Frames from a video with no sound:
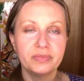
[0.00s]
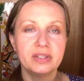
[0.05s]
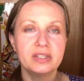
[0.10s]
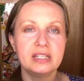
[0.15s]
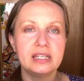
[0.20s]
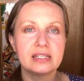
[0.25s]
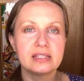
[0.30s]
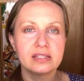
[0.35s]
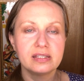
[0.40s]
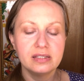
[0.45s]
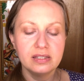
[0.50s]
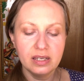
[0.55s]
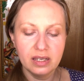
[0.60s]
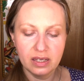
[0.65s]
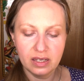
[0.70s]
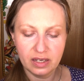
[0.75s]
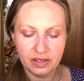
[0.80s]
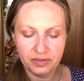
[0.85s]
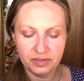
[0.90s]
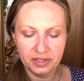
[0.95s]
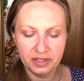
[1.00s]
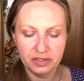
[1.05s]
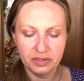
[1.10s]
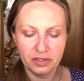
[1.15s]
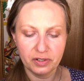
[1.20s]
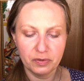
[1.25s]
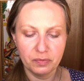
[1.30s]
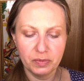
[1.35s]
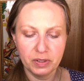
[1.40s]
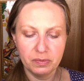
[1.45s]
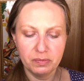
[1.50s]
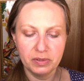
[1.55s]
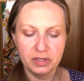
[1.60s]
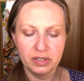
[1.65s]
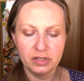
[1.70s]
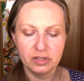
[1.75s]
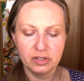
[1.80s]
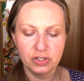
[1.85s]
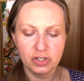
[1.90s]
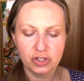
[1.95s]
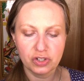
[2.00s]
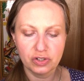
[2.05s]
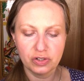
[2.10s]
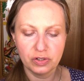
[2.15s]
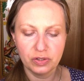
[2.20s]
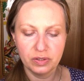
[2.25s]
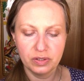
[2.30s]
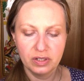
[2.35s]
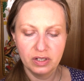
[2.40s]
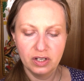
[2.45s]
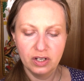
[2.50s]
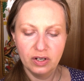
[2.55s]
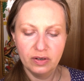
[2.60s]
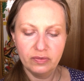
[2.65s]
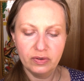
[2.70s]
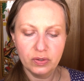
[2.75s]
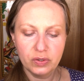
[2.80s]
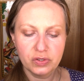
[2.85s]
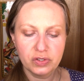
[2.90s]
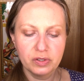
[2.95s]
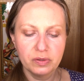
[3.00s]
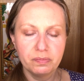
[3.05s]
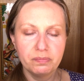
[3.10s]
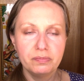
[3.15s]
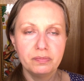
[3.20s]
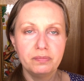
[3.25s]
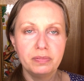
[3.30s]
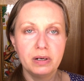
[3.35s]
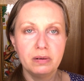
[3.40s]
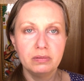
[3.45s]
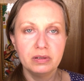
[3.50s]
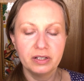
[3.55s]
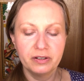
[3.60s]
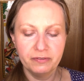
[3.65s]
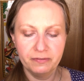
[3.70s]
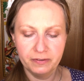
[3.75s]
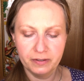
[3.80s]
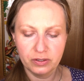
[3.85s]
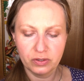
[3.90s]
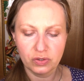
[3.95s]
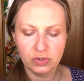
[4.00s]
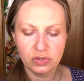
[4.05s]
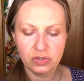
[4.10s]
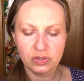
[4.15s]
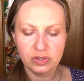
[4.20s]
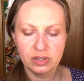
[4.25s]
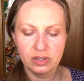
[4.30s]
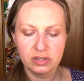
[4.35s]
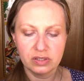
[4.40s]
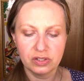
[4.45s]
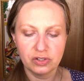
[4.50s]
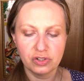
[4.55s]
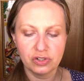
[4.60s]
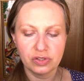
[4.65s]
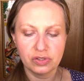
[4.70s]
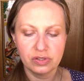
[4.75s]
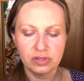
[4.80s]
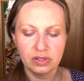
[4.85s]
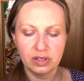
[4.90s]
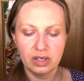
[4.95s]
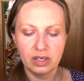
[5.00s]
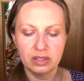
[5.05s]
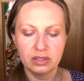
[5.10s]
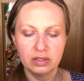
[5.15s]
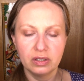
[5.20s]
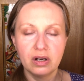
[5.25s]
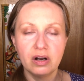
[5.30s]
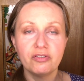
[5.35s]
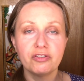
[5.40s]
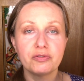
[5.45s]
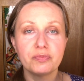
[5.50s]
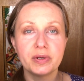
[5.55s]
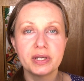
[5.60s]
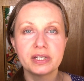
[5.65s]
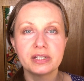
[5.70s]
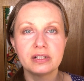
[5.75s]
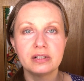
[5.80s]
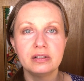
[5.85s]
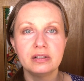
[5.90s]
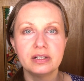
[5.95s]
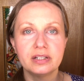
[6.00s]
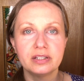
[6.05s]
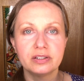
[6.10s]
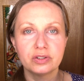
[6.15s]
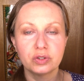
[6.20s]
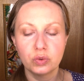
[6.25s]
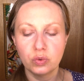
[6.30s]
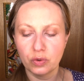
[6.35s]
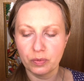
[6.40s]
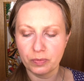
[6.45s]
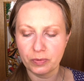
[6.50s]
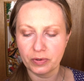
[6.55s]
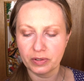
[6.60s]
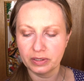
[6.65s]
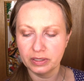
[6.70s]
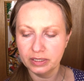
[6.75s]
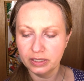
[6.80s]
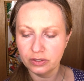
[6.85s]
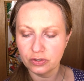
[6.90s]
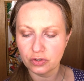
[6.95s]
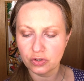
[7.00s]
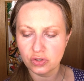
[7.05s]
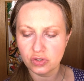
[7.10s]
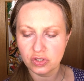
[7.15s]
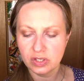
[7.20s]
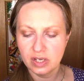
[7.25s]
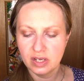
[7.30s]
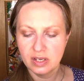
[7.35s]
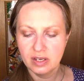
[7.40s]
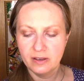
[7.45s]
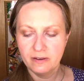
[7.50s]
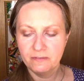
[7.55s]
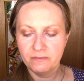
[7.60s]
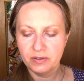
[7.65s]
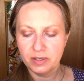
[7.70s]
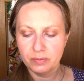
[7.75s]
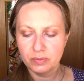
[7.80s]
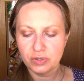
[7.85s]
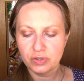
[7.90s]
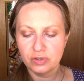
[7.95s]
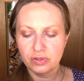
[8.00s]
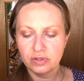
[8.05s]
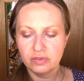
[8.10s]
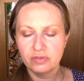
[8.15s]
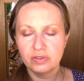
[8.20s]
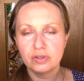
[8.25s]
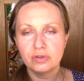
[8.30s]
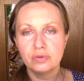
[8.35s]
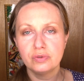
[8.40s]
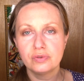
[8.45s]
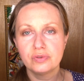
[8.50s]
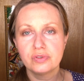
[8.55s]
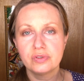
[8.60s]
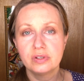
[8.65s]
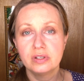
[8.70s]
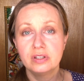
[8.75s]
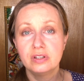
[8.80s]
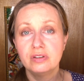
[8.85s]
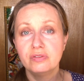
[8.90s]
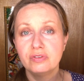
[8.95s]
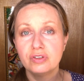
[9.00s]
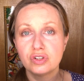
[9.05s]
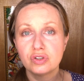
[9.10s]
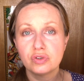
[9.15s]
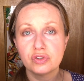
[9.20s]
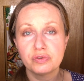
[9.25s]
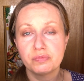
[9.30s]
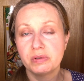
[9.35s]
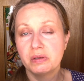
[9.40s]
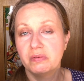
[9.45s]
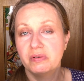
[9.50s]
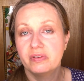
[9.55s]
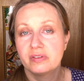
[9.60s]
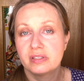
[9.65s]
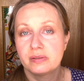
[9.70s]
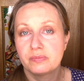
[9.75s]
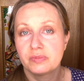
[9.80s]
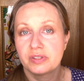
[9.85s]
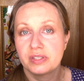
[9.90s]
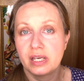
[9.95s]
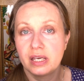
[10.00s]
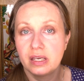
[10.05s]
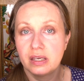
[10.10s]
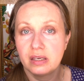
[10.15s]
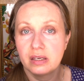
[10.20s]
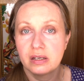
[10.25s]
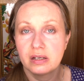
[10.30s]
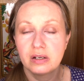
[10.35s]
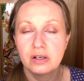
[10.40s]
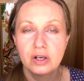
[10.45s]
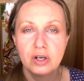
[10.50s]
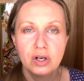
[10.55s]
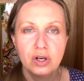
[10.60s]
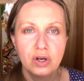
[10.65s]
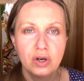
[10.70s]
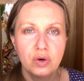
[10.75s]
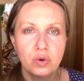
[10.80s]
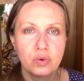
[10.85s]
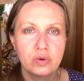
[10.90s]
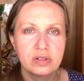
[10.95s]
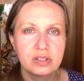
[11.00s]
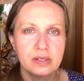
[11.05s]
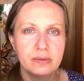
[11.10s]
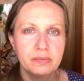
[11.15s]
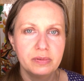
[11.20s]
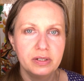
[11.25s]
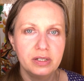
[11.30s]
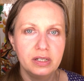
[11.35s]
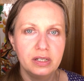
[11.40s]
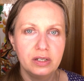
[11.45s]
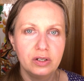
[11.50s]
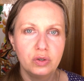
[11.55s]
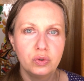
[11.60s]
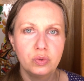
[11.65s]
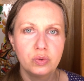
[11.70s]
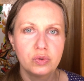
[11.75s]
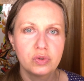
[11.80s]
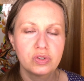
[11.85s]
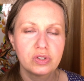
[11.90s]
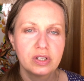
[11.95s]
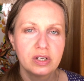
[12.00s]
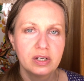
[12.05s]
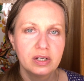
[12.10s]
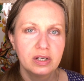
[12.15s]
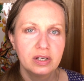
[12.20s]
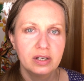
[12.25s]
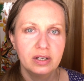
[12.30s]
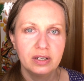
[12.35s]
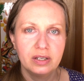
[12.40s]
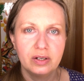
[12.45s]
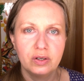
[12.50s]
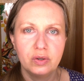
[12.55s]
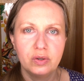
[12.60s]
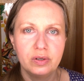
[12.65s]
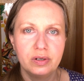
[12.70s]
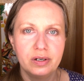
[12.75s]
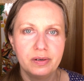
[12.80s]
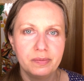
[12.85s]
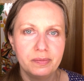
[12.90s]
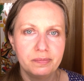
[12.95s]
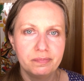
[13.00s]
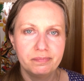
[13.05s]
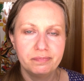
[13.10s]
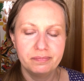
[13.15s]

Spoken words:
tense day, I think there may be additional focus on public figures, such as, again, governmental and corporate leaders, famous individuals, maybe on some psychic, or somebody who is, a